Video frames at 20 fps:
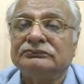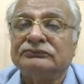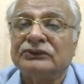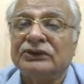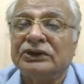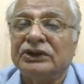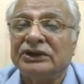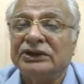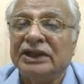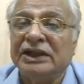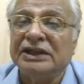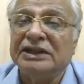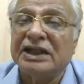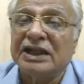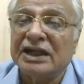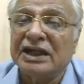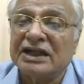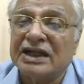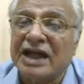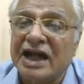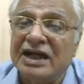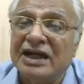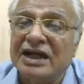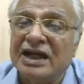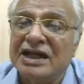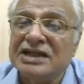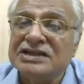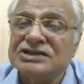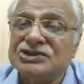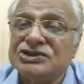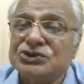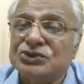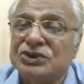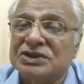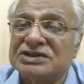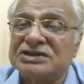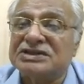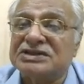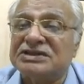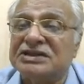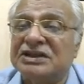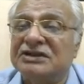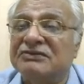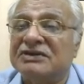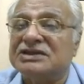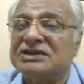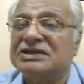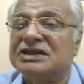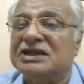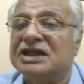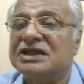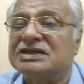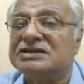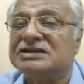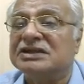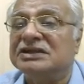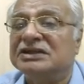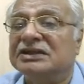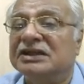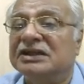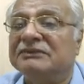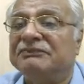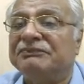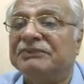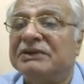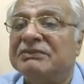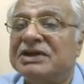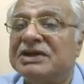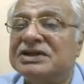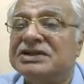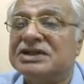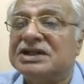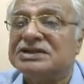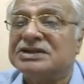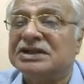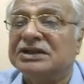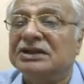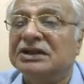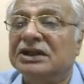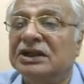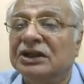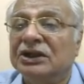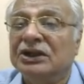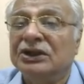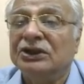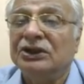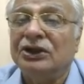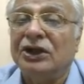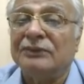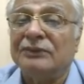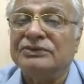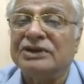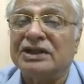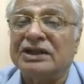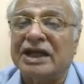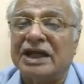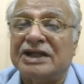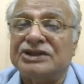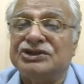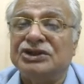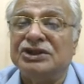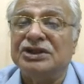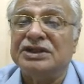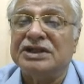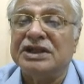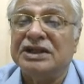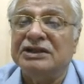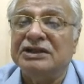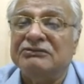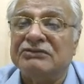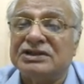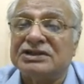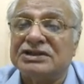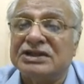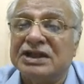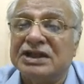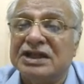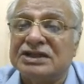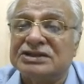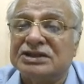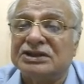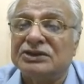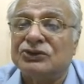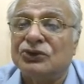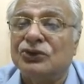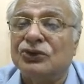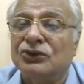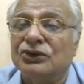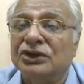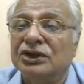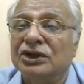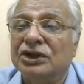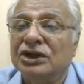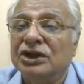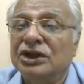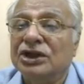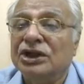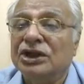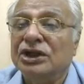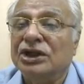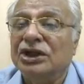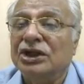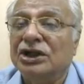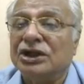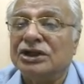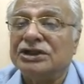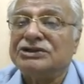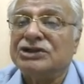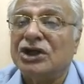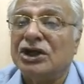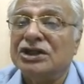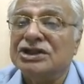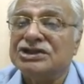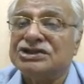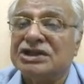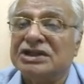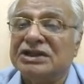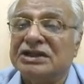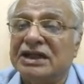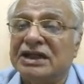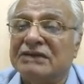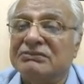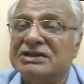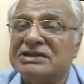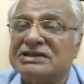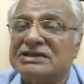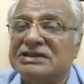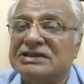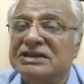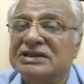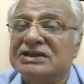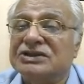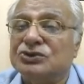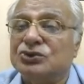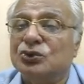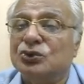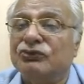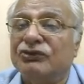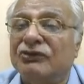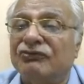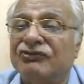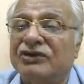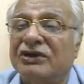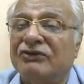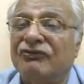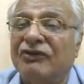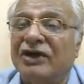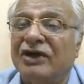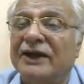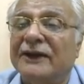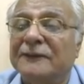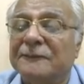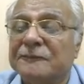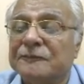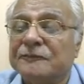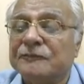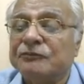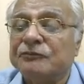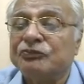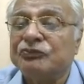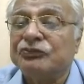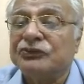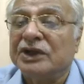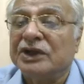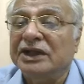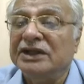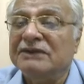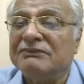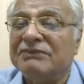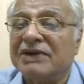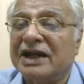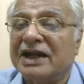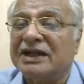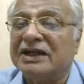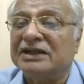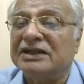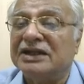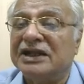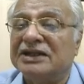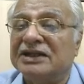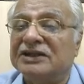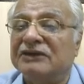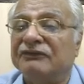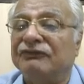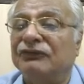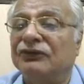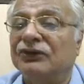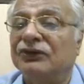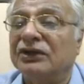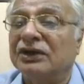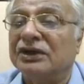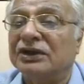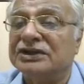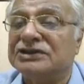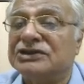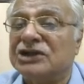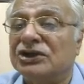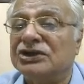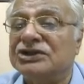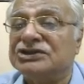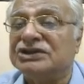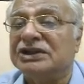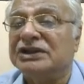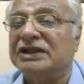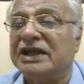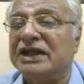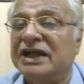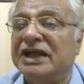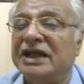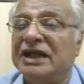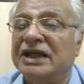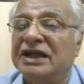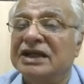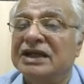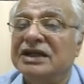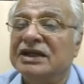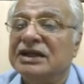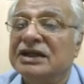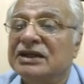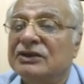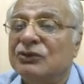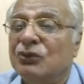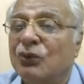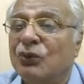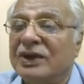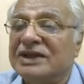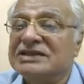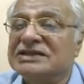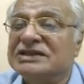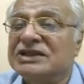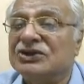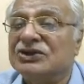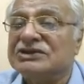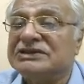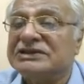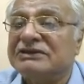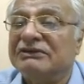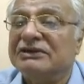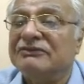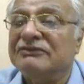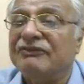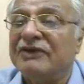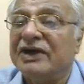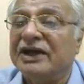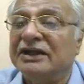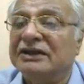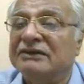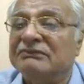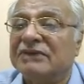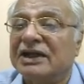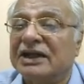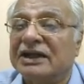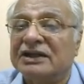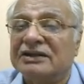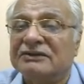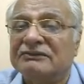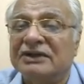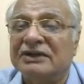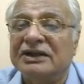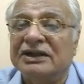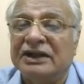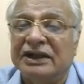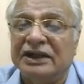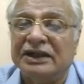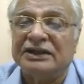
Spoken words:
Then there are guidelines to assist investigation in implementation of the Casualty Investigation Code, Resolution MSC 255 in bracket 84, Resolution A 1075 in bracket 28.